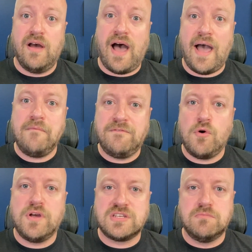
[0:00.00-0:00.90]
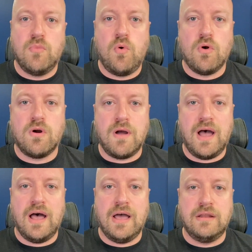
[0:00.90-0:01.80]
I'm focused more
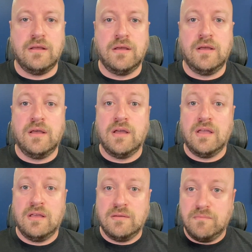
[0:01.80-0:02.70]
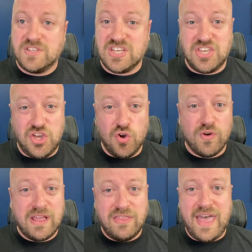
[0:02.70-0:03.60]
on
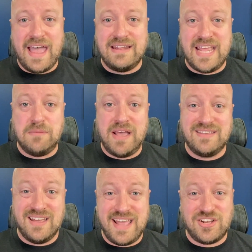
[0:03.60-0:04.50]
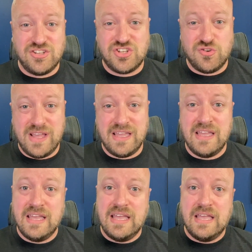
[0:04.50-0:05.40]
securing that database connection
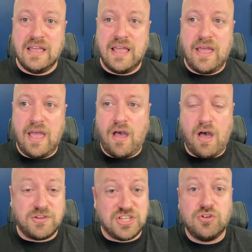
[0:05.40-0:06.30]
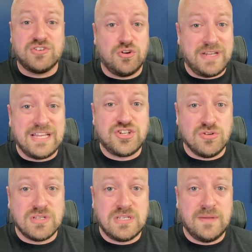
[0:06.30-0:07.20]
string, uh, securing those
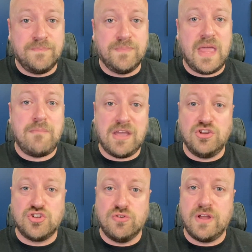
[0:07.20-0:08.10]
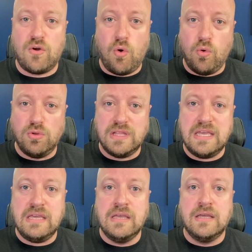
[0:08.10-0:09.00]
credentials, and making sure they're
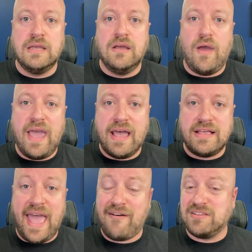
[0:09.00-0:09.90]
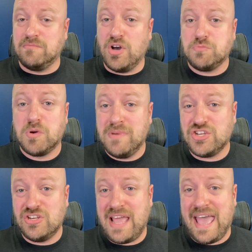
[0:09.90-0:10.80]
only uh, have as much
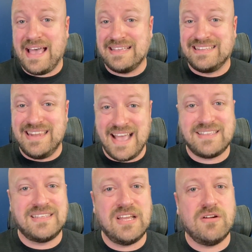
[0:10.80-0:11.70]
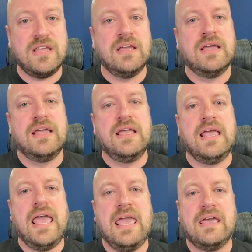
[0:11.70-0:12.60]
permission as necessary
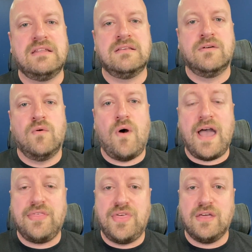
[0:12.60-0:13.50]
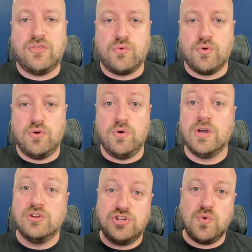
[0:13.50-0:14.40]
and I think through
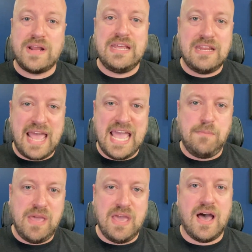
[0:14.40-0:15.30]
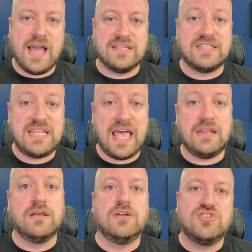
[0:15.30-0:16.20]
do I need an API
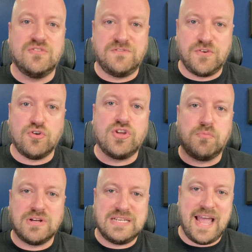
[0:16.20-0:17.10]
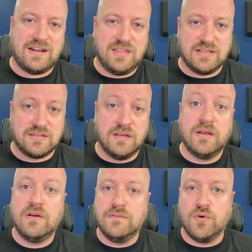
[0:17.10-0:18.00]
instead to further protect this?
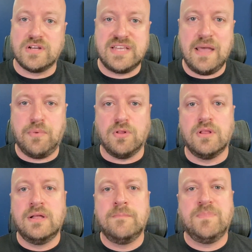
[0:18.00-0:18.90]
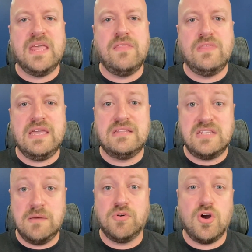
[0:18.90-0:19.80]
For example, in the
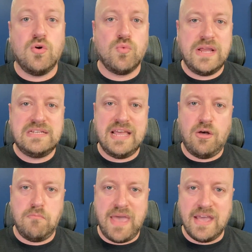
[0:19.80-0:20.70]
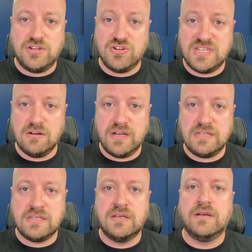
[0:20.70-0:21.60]
Timco Retail Manager
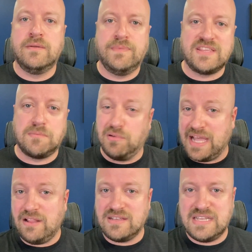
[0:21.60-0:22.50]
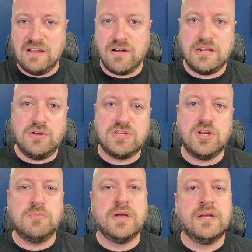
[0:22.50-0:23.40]
series, that's a playlist here on
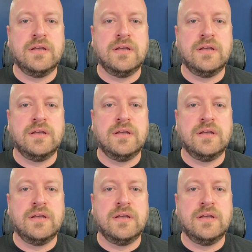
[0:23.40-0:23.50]
YouTube,